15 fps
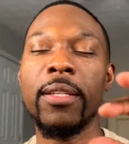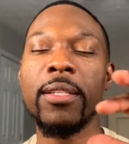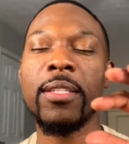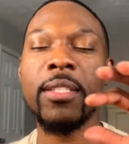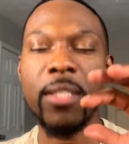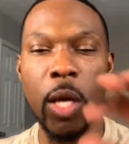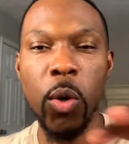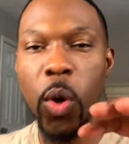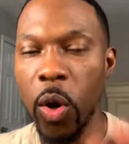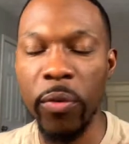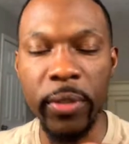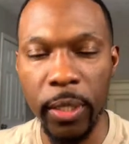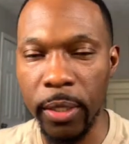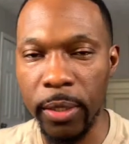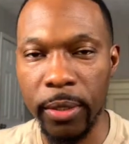so
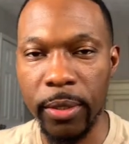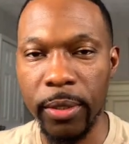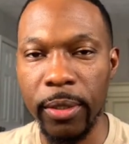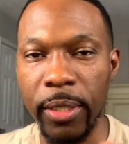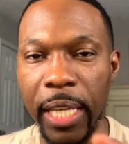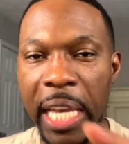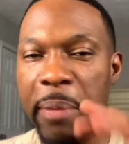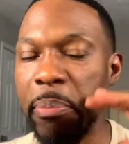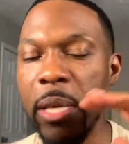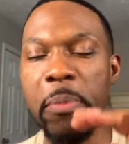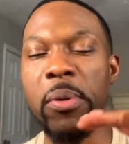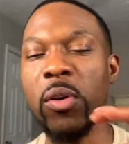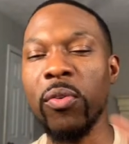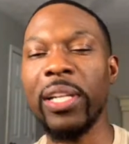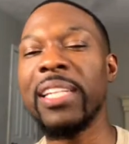overlooked and
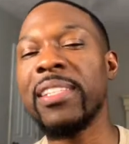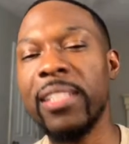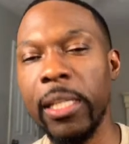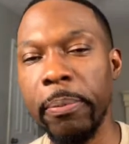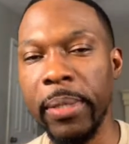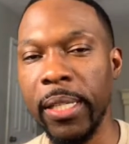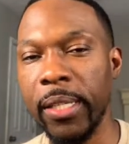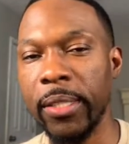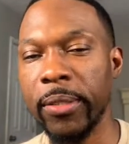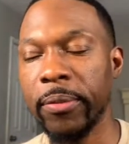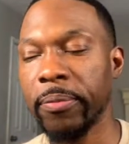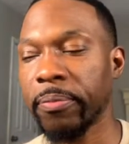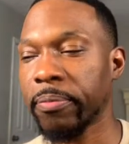people are really sleeping on?